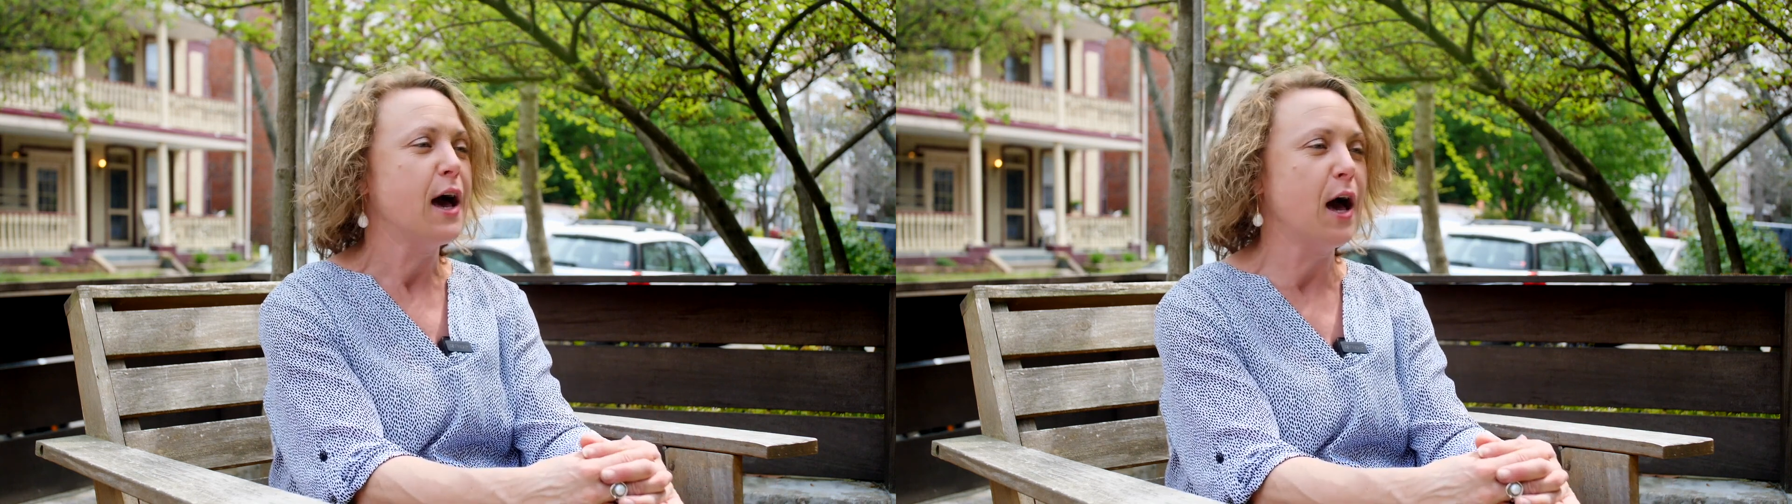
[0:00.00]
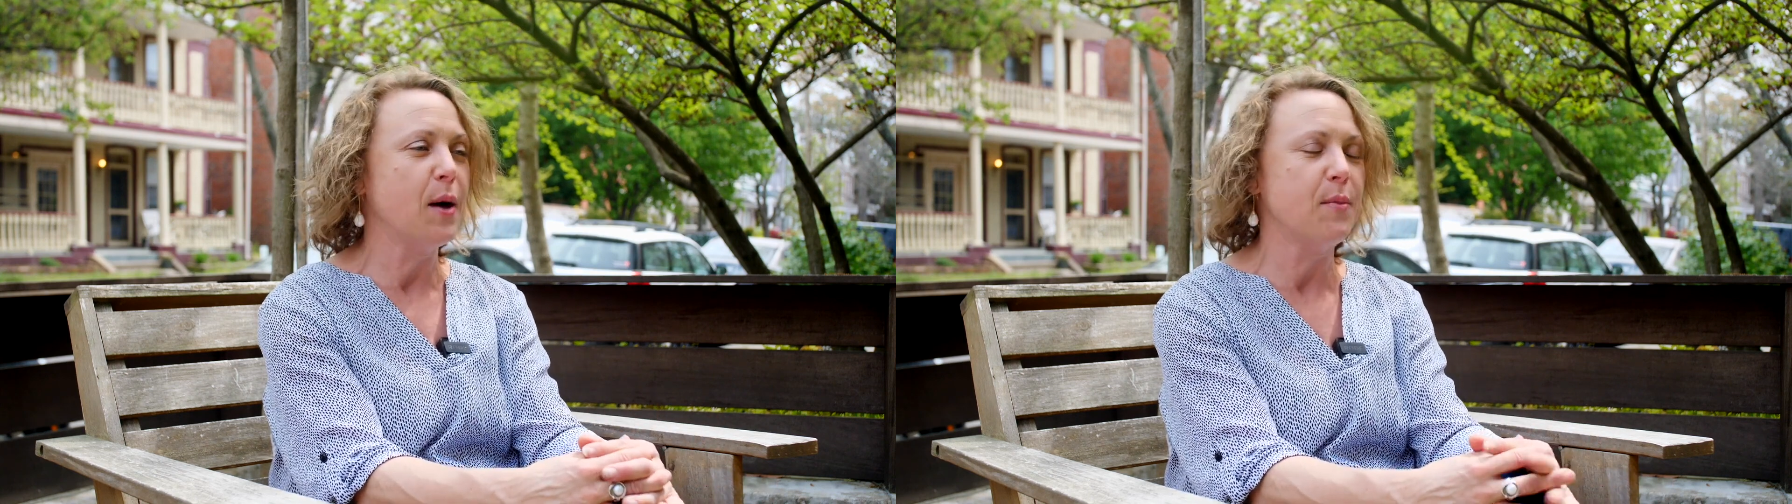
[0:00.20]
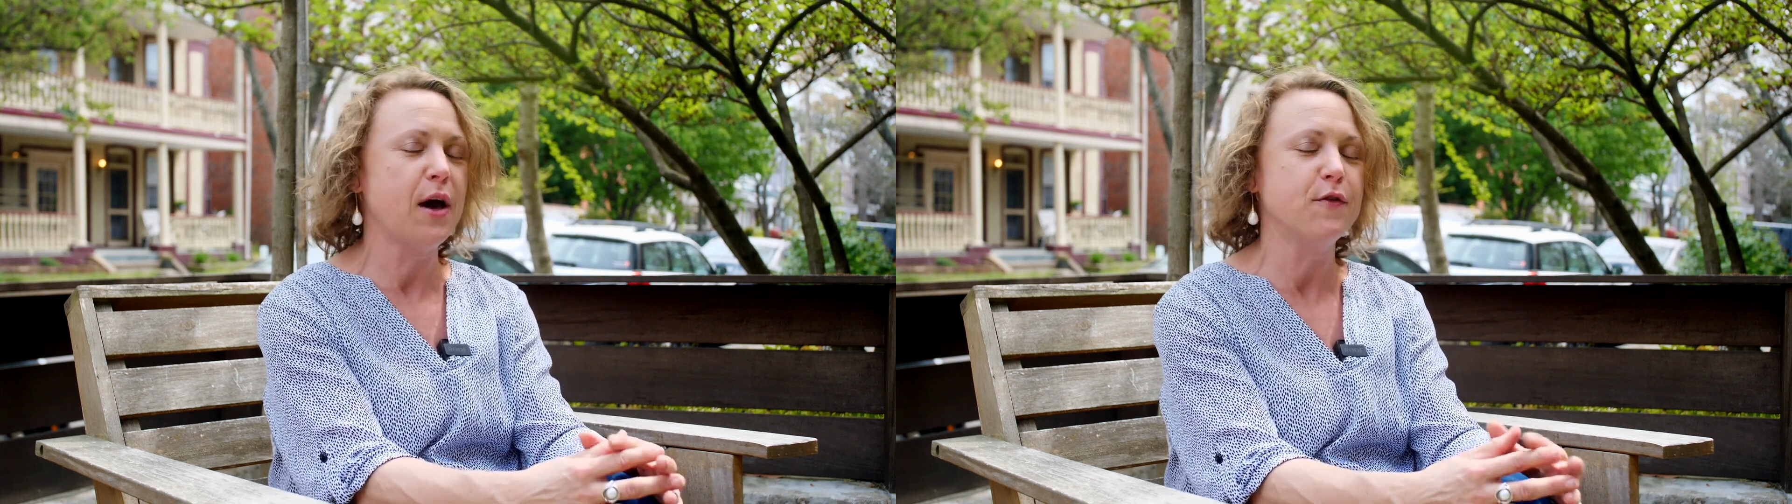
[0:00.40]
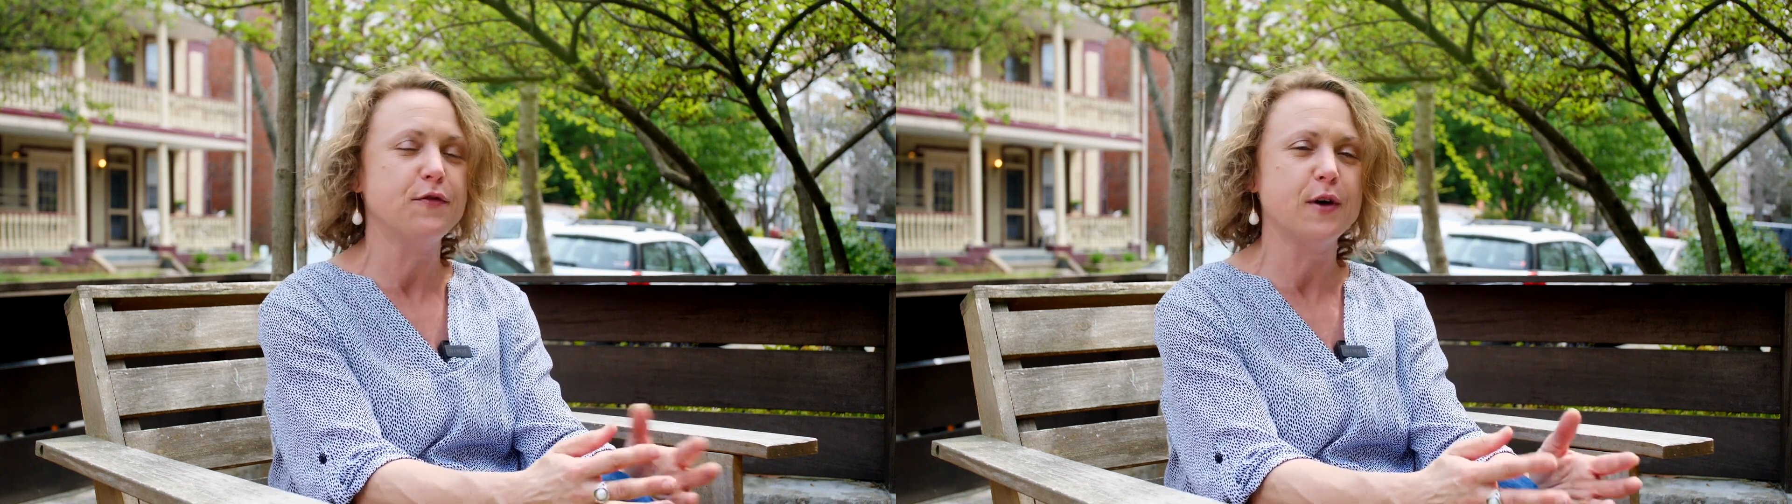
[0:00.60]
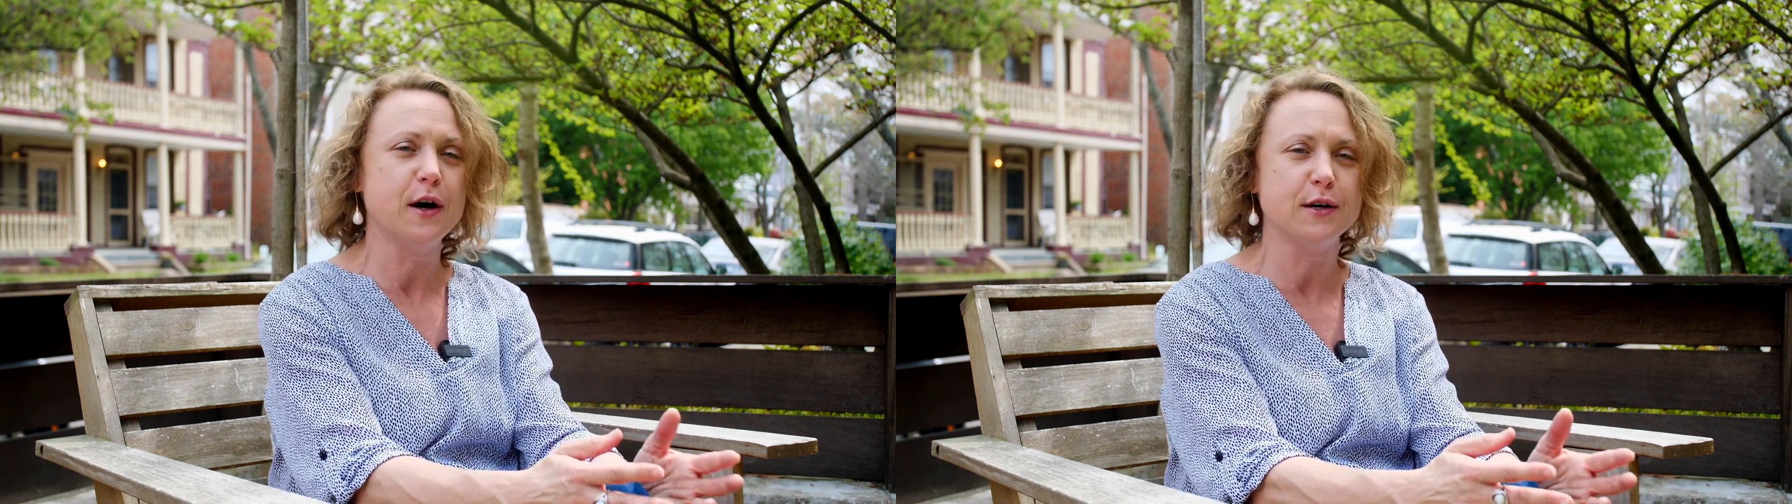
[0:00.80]
um, have
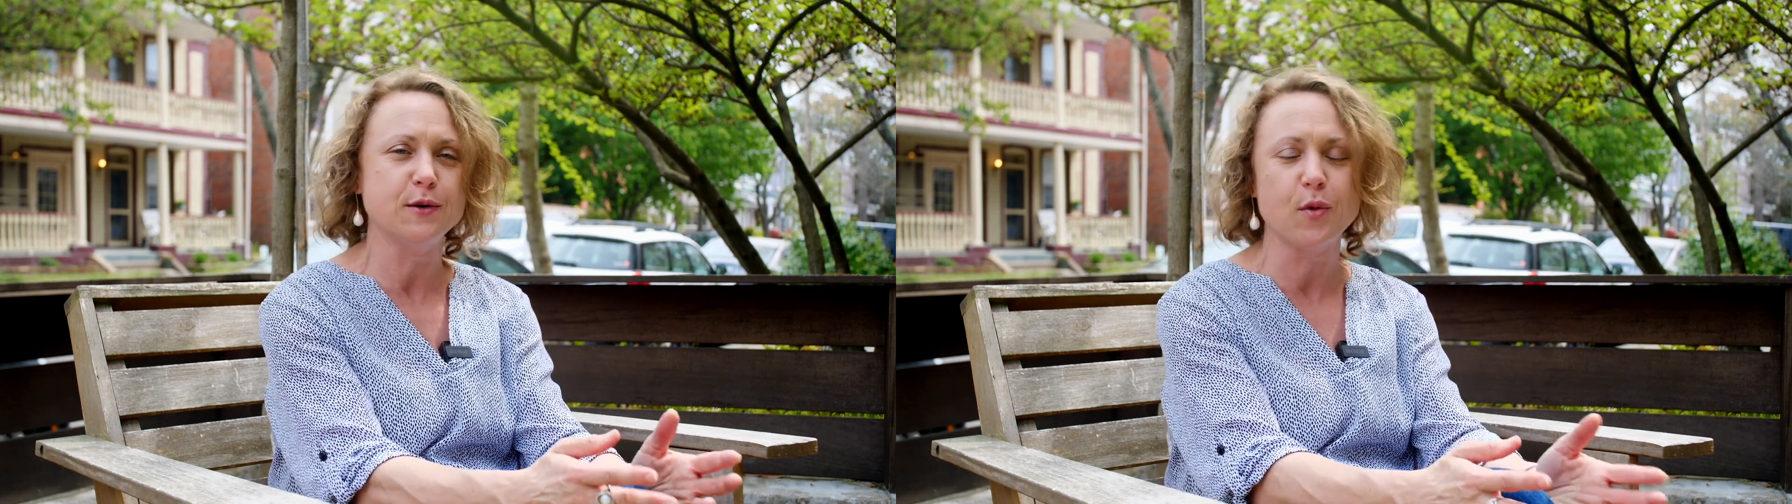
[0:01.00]
uh,